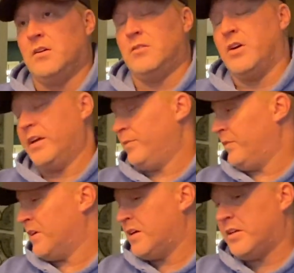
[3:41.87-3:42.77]
Right.
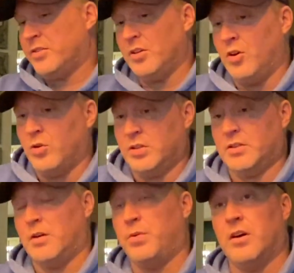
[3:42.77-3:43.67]
So
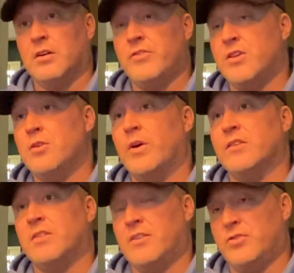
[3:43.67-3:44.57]
a part of the
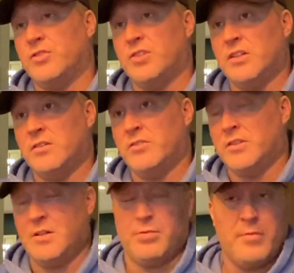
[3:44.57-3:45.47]
UN's efforts here, the
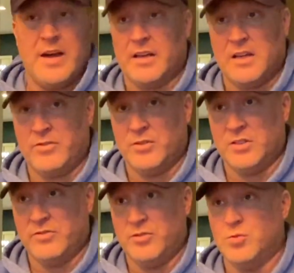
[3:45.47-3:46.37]
diplomatic efforts,
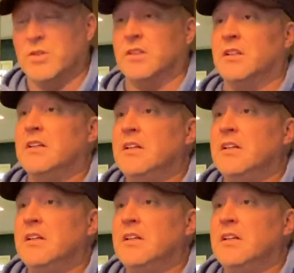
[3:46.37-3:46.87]
if you will,